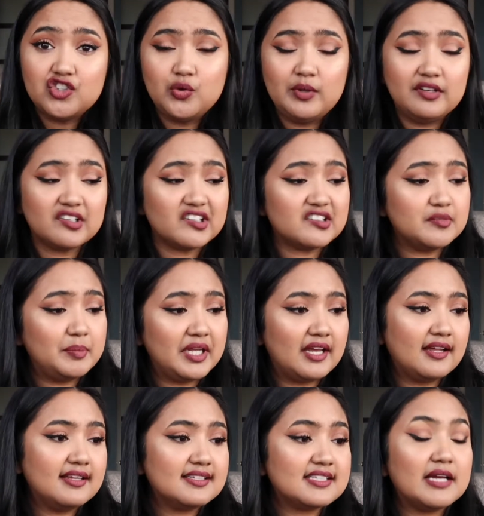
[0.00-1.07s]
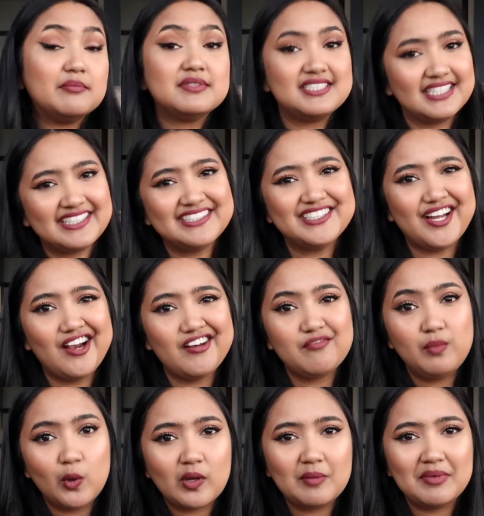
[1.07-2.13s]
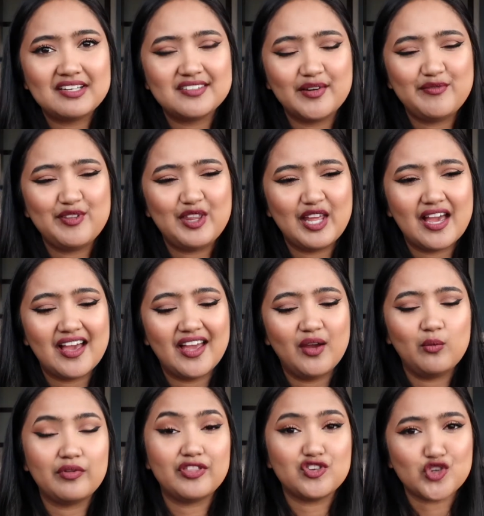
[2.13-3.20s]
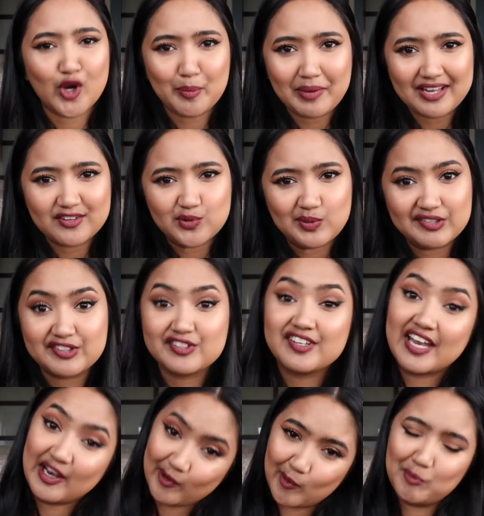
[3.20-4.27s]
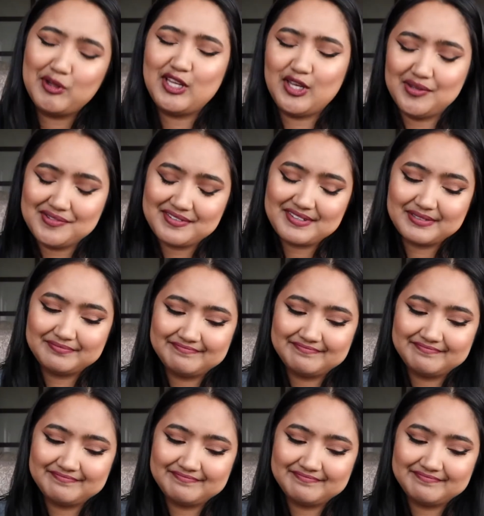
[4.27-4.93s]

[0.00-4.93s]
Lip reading: tweezers because I'm sick and tired of poking myself in the eye with the sharp ass tweezers that I normally use.